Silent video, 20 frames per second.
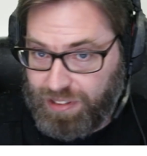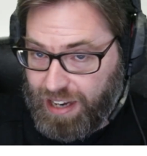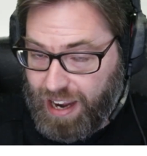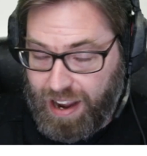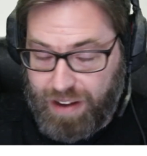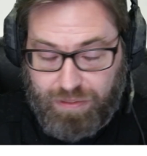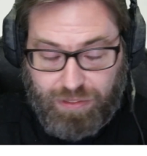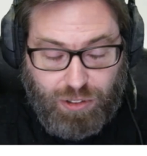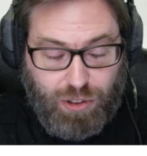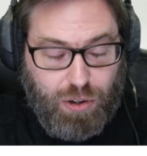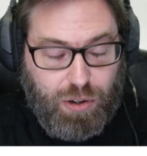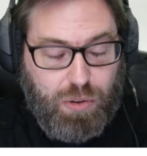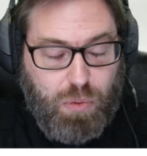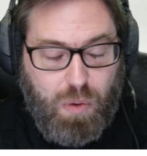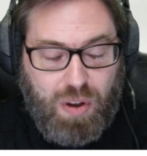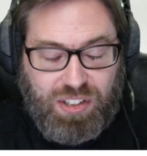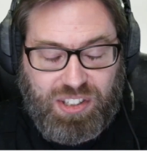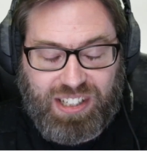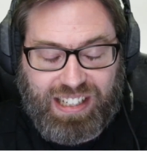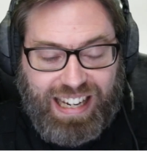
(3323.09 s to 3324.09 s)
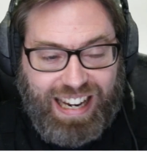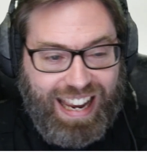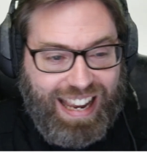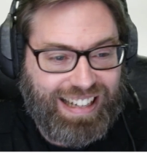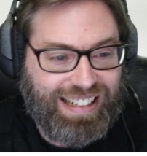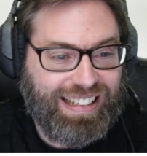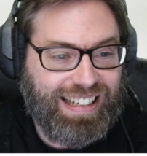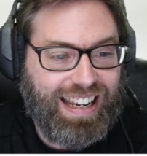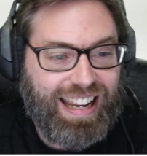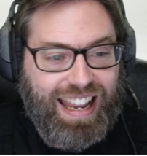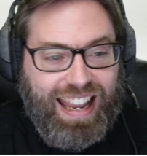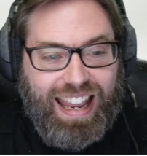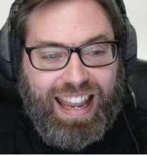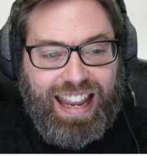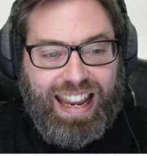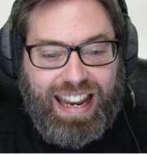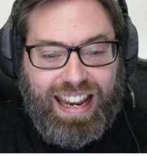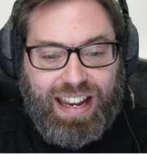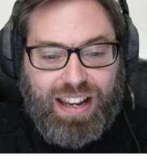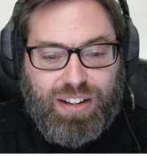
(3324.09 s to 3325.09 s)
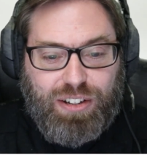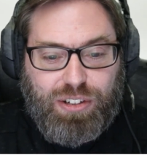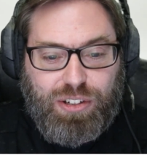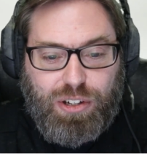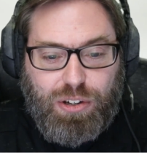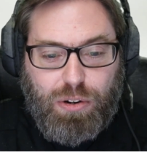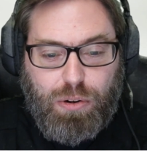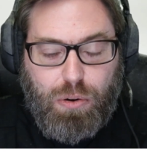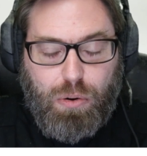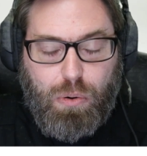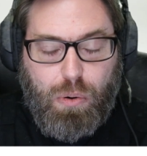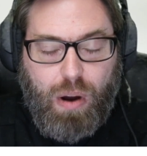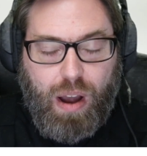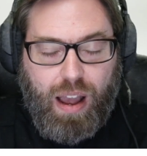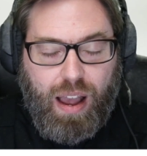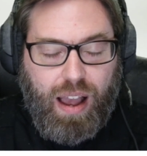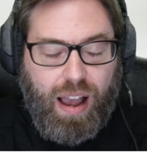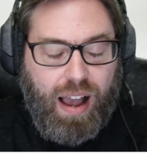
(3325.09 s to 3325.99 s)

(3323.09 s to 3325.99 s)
dive look once again into